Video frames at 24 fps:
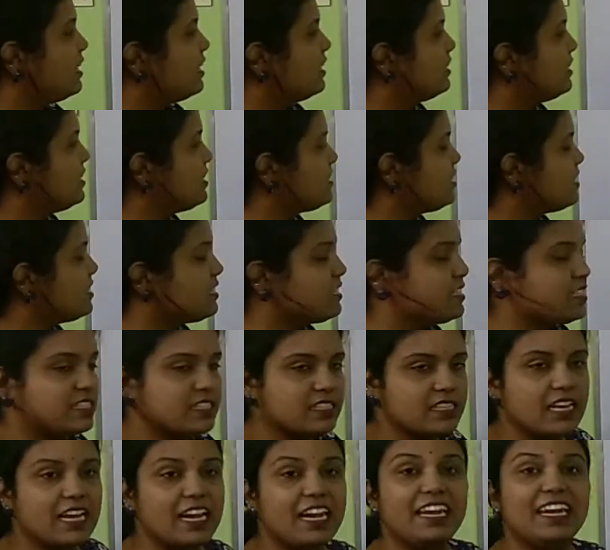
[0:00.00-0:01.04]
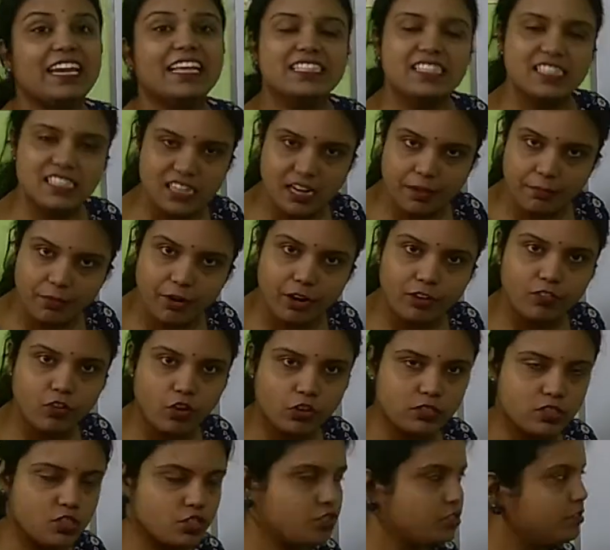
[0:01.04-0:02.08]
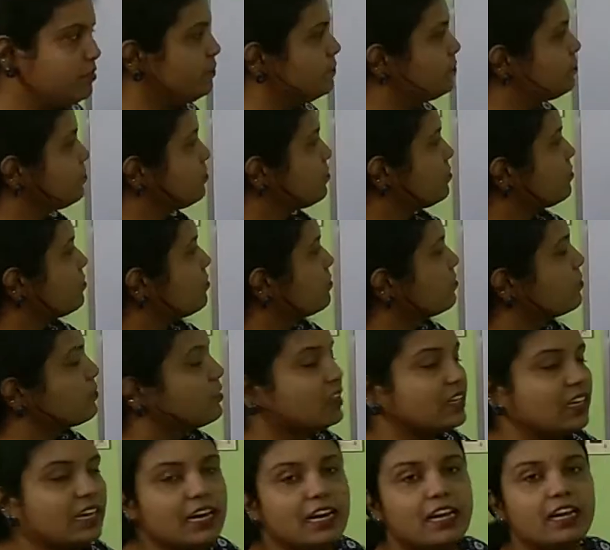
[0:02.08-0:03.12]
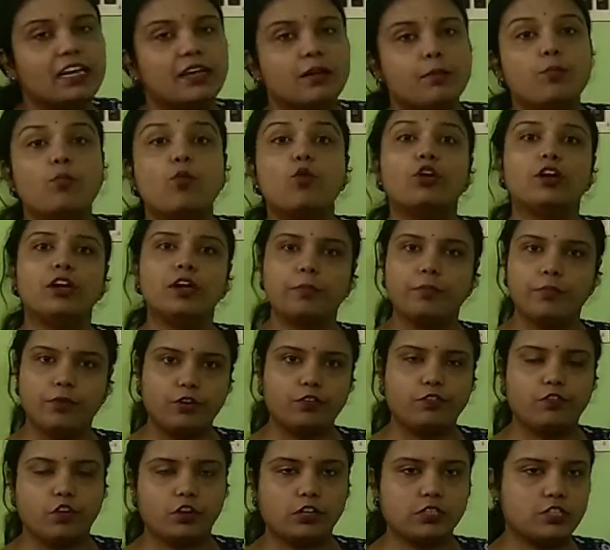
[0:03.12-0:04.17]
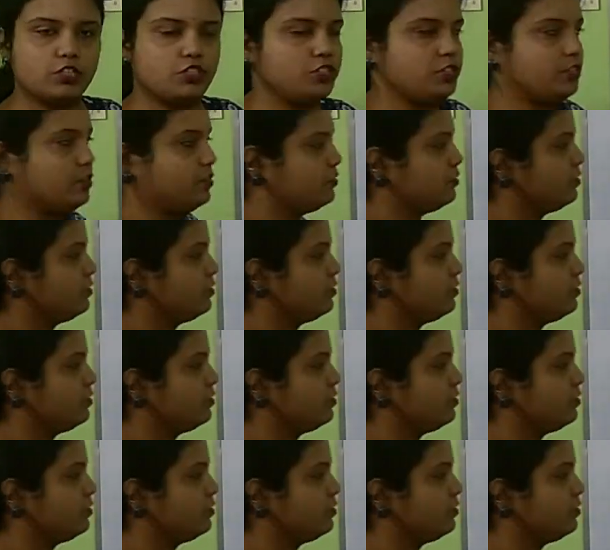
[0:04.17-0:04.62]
This is less number of oxygen, more number of oxygen.